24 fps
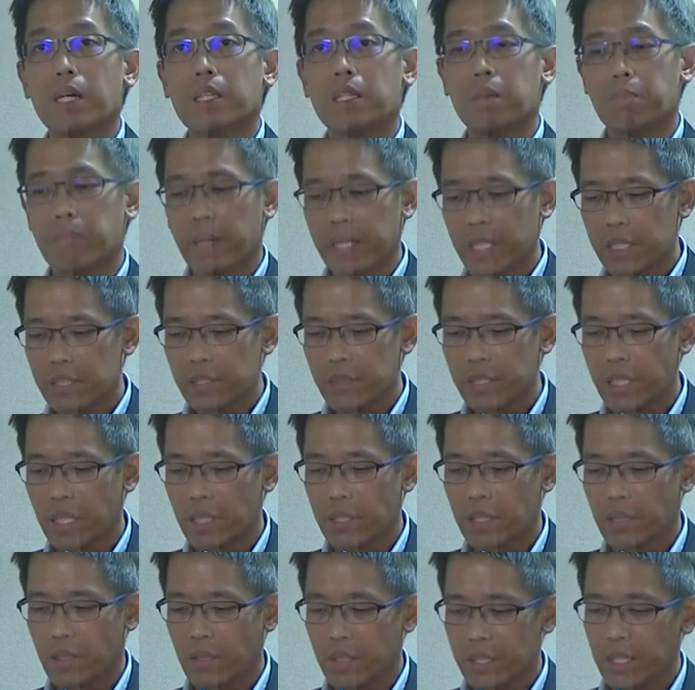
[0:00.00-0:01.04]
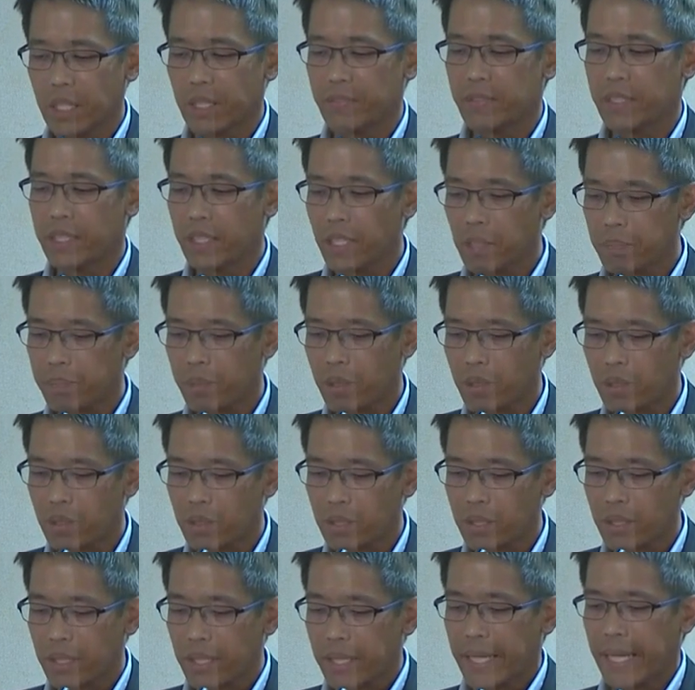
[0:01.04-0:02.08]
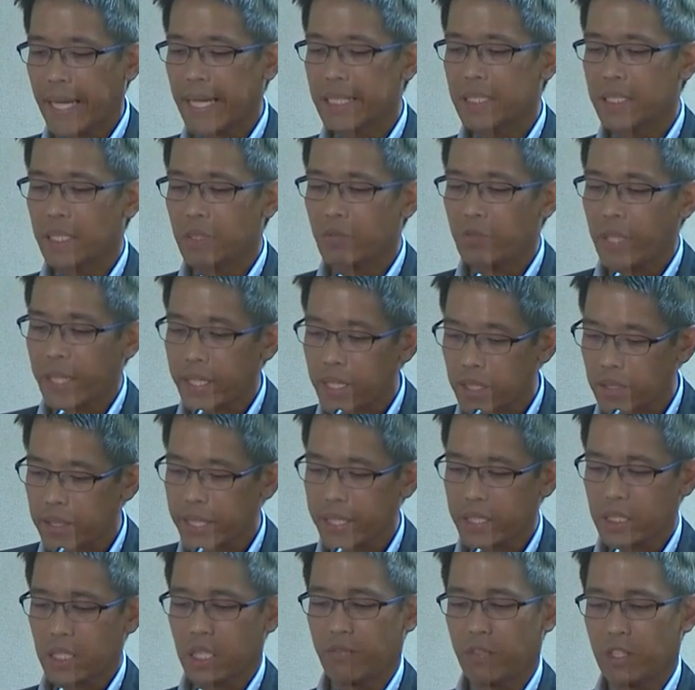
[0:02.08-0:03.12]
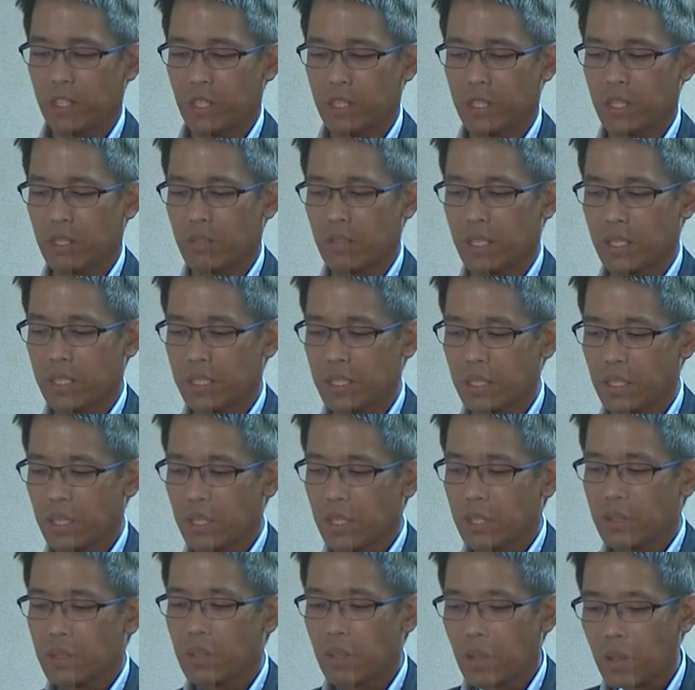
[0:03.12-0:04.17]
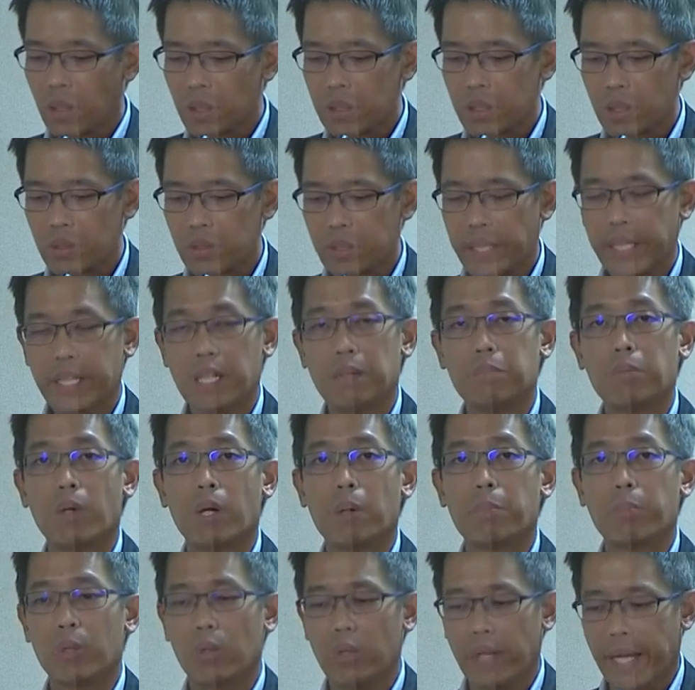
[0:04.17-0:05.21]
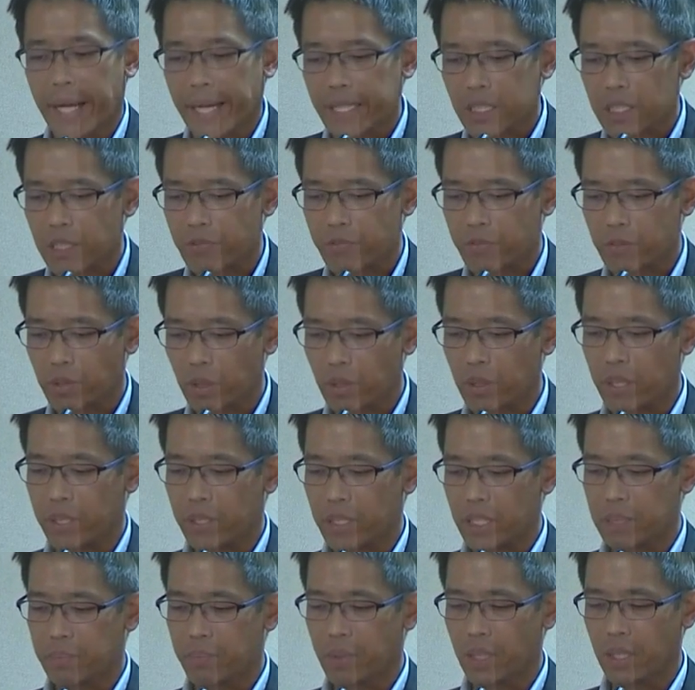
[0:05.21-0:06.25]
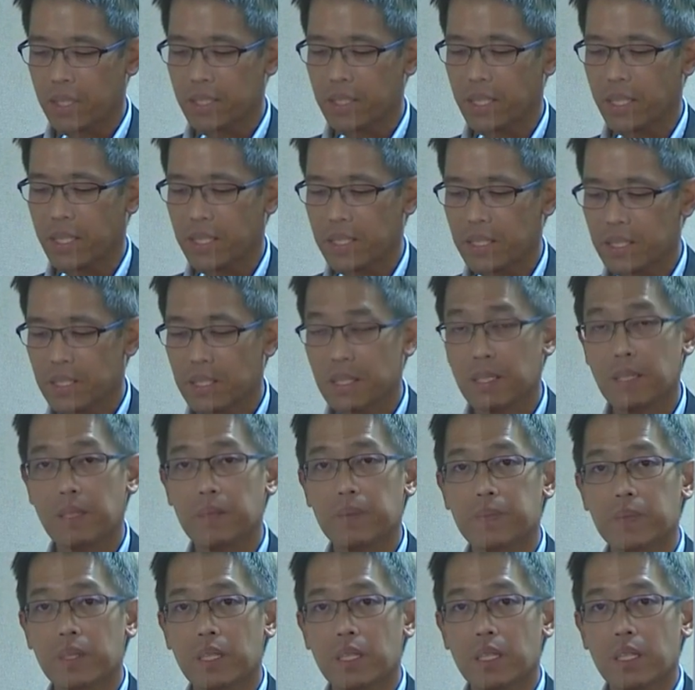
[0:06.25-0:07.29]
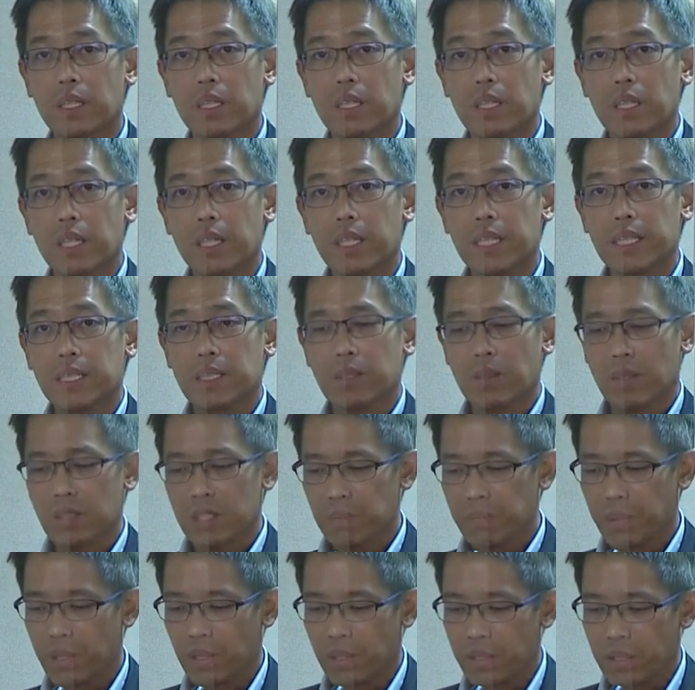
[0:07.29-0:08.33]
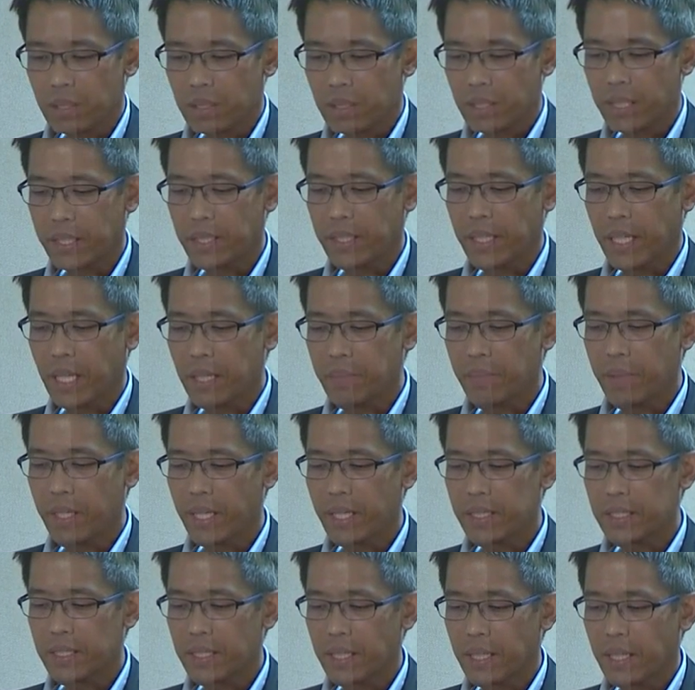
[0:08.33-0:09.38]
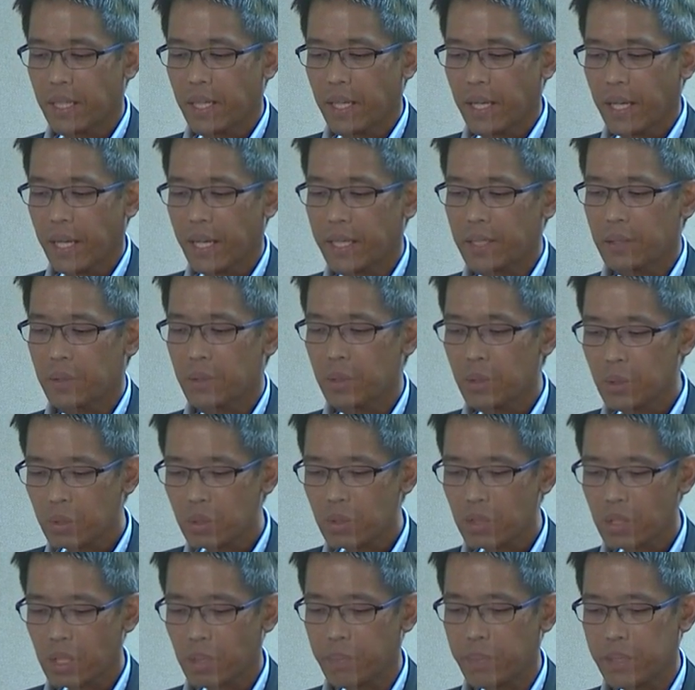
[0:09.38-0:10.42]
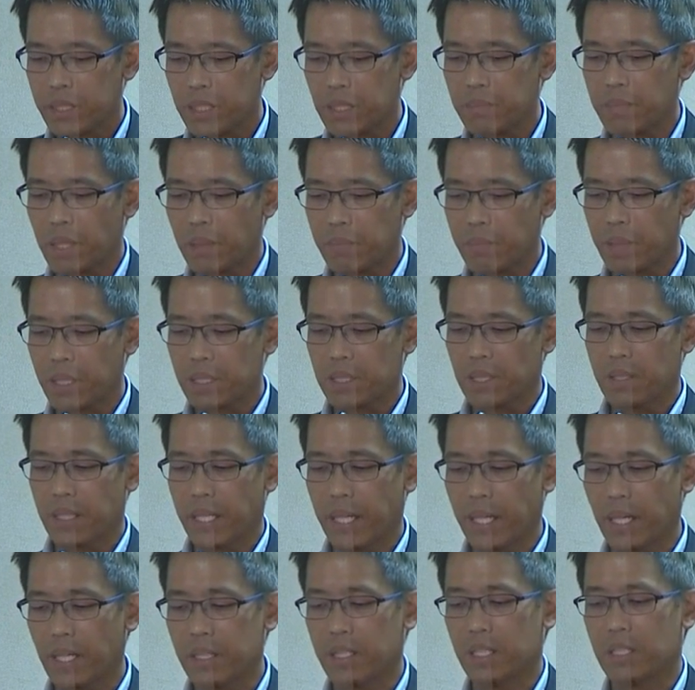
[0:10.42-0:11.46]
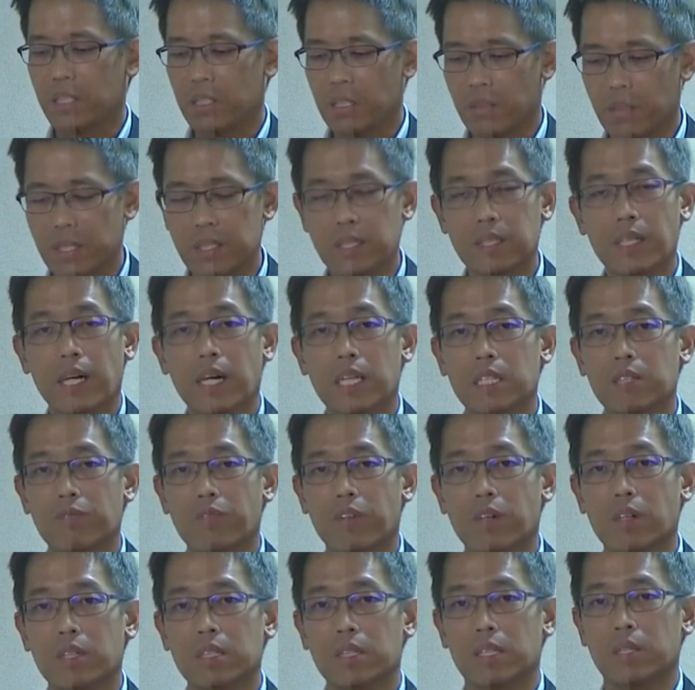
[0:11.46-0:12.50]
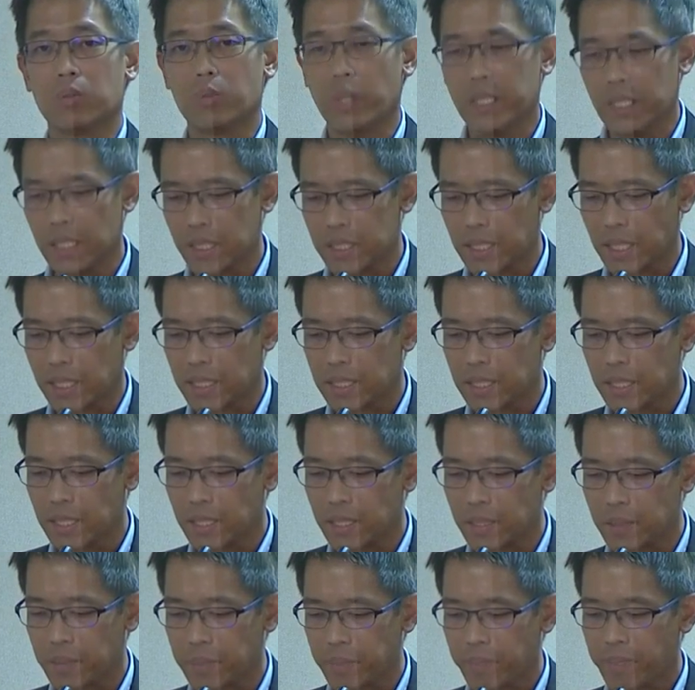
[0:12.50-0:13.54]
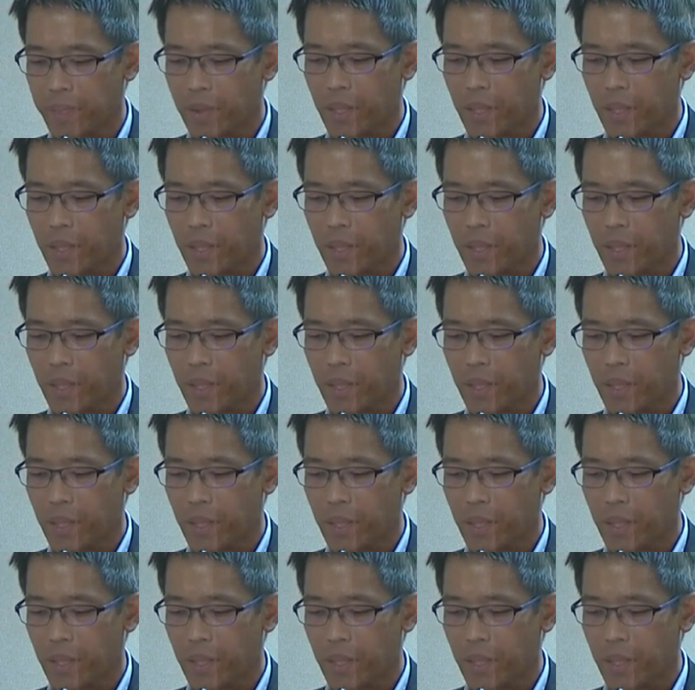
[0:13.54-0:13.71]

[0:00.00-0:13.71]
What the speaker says: The Monetary Authority of Singapore, as a regulator of insurers, should also take a more proactive role in this process. It is notable that the MAS had 2 committee members on the Health Insurance Task Force in 2016,